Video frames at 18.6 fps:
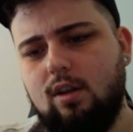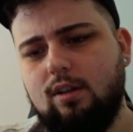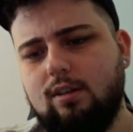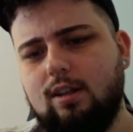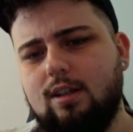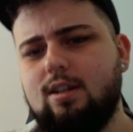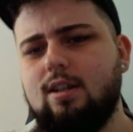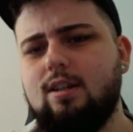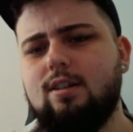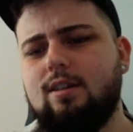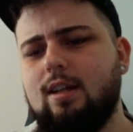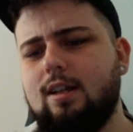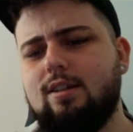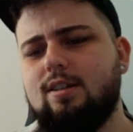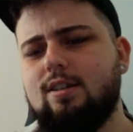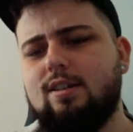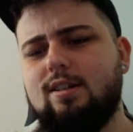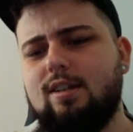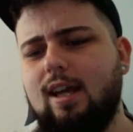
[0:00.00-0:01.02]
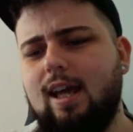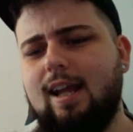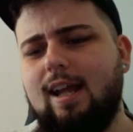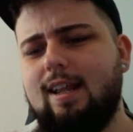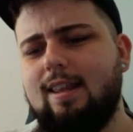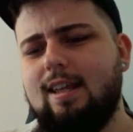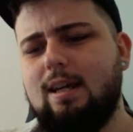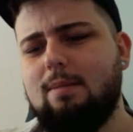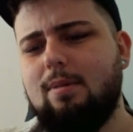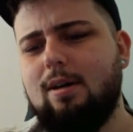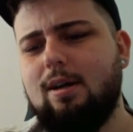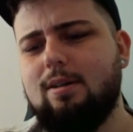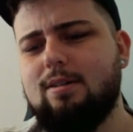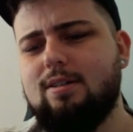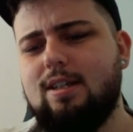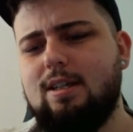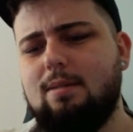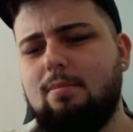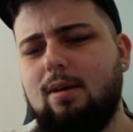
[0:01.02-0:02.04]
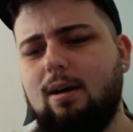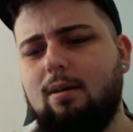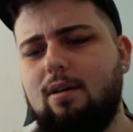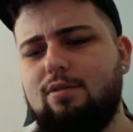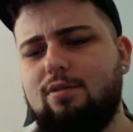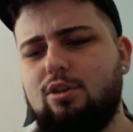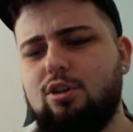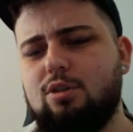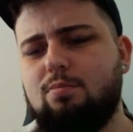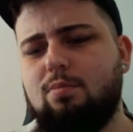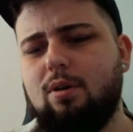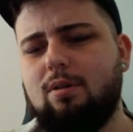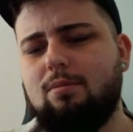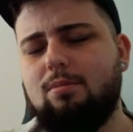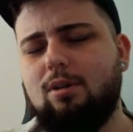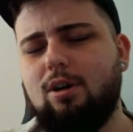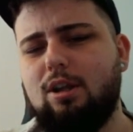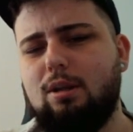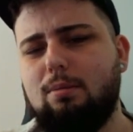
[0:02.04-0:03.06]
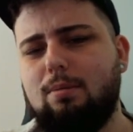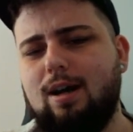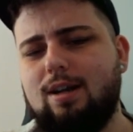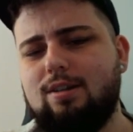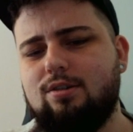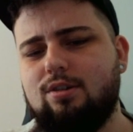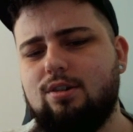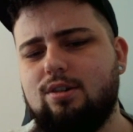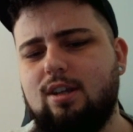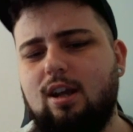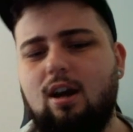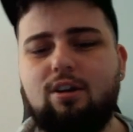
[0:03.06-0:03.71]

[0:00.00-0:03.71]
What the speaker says: That doesn't say anything about a seatbelt if you just put him behind the passenger seat.